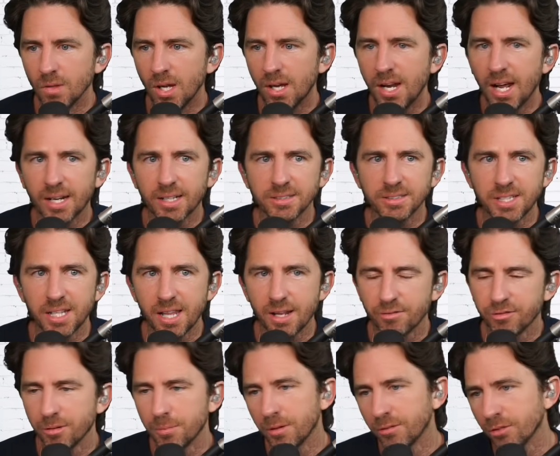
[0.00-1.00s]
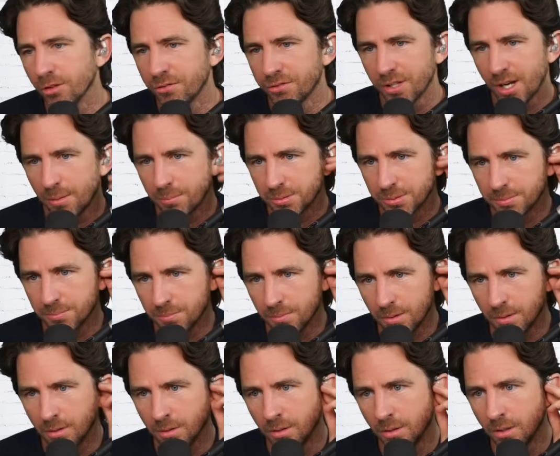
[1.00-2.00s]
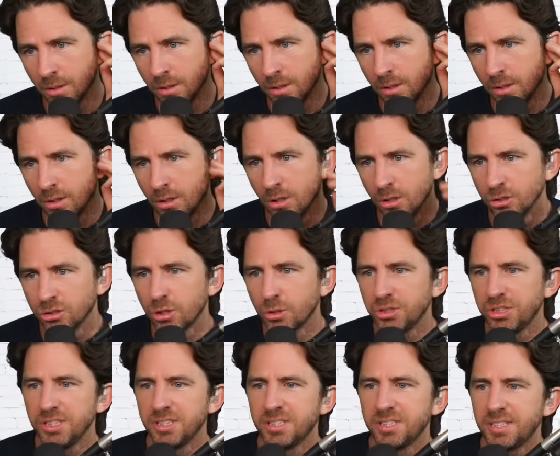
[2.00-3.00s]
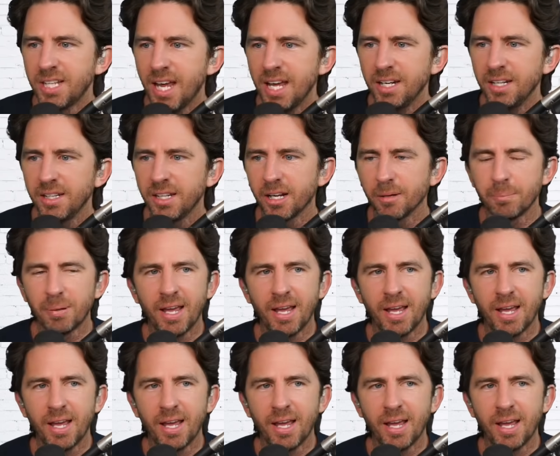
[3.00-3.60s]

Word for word: And I can say that from the rooftops. So she's standing there,